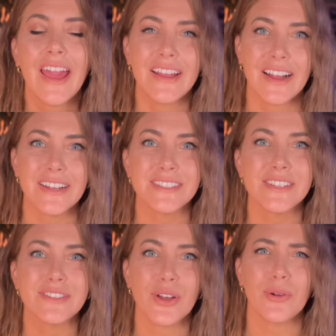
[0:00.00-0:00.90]
Hey
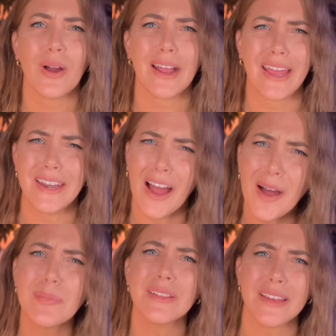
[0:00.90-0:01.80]
guys, so I
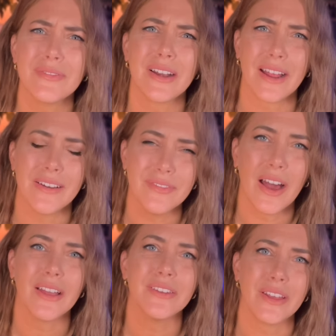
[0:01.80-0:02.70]
cannot believe that I have
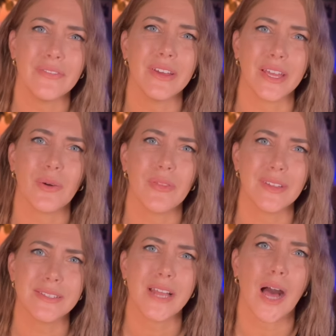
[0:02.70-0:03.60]
not done a video on
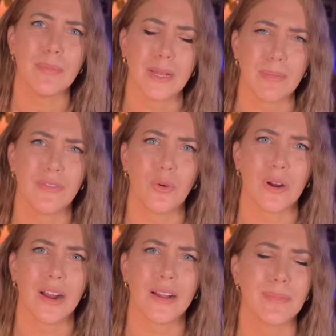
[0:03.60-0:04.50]
this topic
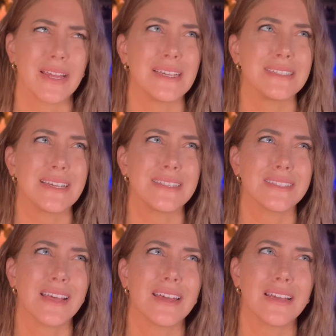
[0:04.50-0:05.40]
before because it's
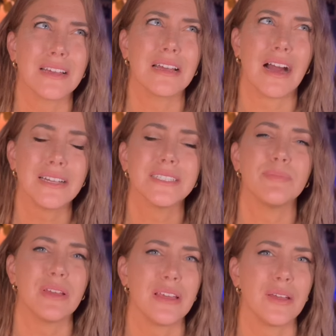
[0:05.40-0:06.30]
like got to
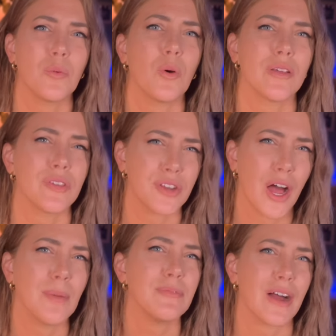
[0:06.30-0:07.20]
be one of the
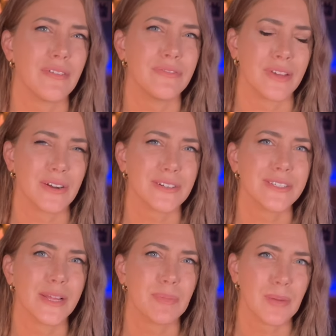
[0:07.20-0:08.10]
top five
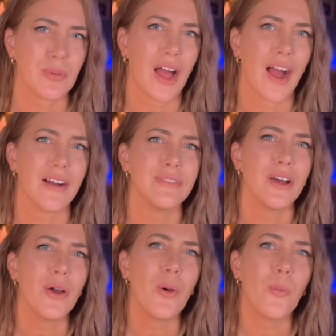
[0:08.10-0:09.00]
fears that people have
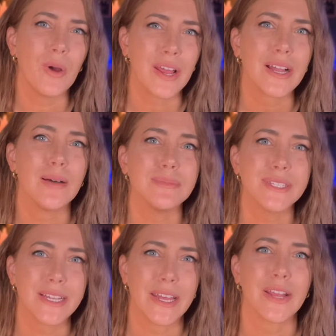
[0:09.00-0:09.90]
when it comes
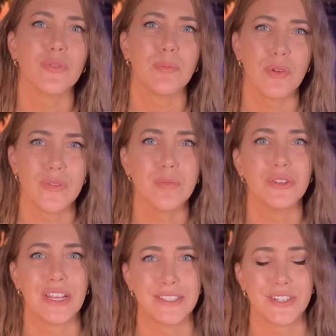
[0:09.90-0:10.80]
to getting removable
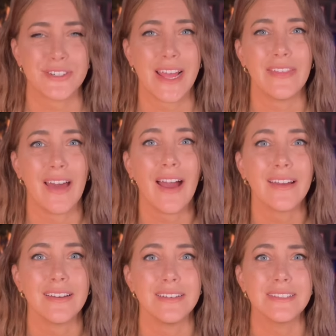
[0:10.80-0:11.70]
dentures, and
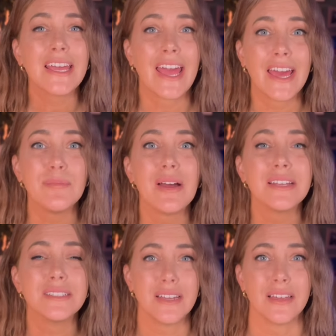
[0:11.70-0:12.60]
that is can my
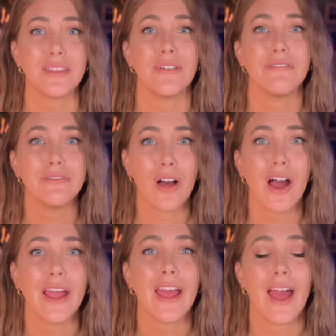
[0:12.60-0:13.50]
teeth
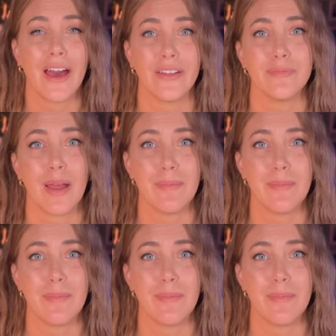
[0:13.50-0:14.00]
fly out of my